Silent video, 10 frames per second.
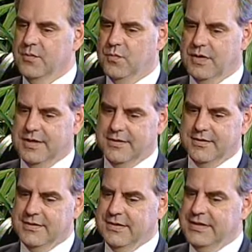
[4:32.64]

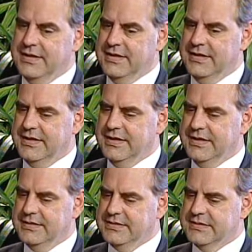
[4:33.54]
Well,
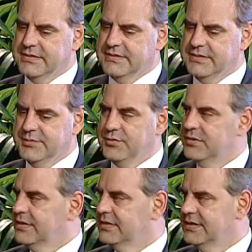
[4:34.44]
it's simple
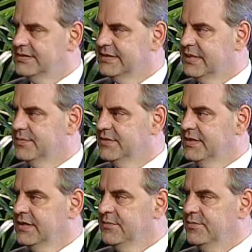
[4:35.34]
in concept,
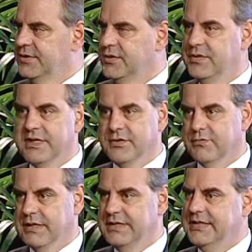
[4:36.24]
but you need to
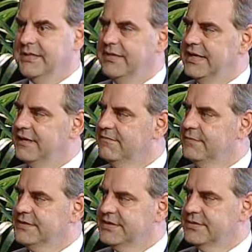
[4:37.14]
write down
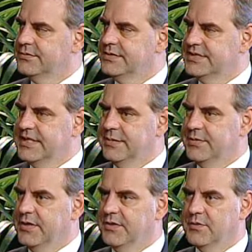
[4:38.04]
every single step.
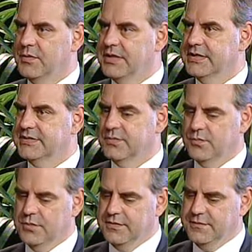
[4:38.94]
Otherwise,
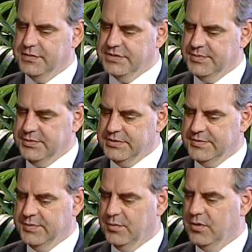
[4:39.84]
one of your experienced
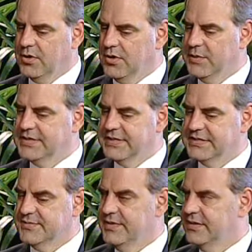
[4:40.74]
people always
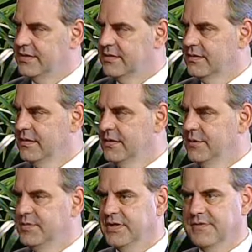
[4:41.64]
has to be there.
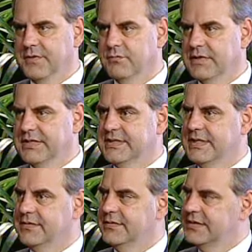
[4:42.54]
But if you write
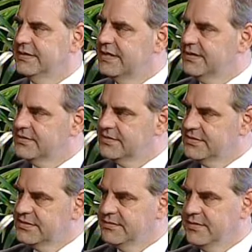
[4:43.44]
down the entire
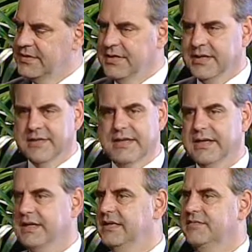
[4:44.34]
system, then
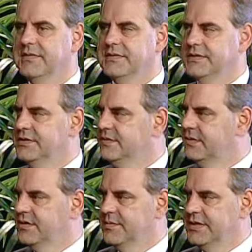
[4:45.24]
any volunteer can
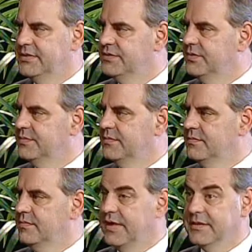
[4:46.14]
come in and do it
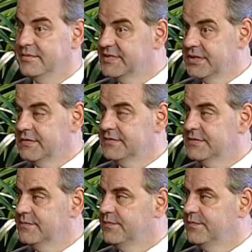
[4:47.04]
by themselves.